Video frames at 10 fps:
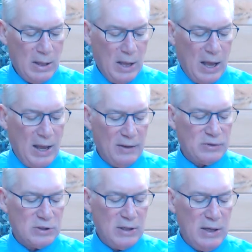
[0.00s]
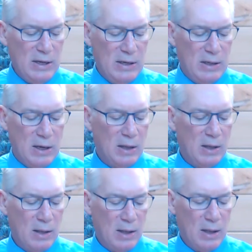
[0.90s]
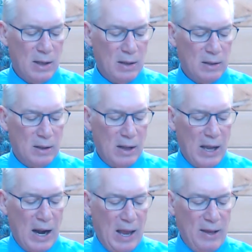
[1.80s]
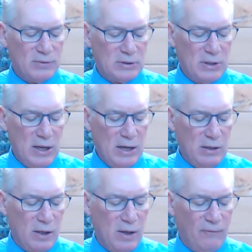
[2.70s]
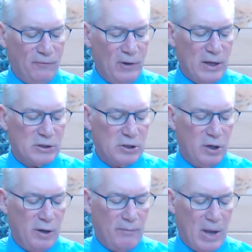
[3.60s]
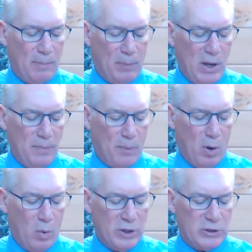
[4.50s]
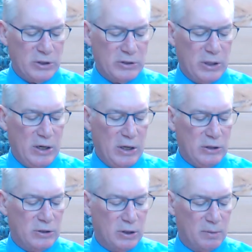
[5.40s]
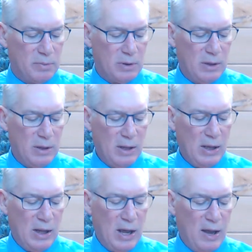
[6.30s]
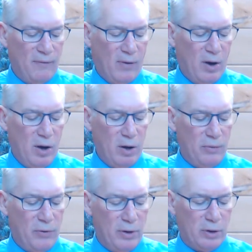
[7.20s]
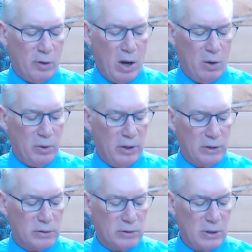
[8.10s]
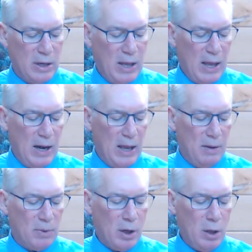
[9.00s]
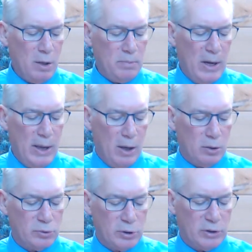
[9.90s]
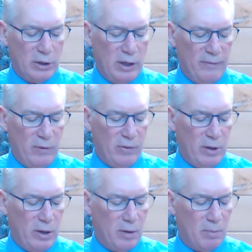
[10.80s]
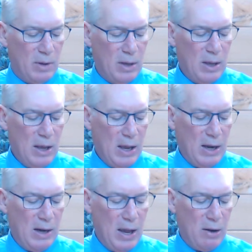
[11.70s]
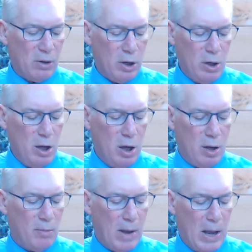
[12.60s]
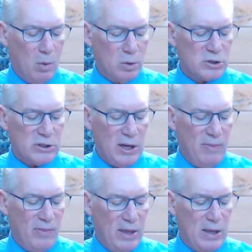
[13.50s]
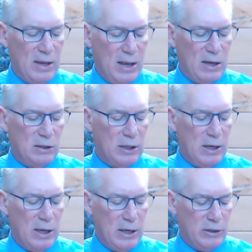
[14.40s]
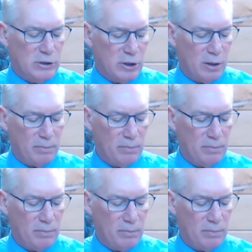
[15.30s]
I have seen, and I have seen the affliction of my people which is in Egypt, and I have heard their groanings, and I am come down to deliver them. And now come, I will send thee into Egypt.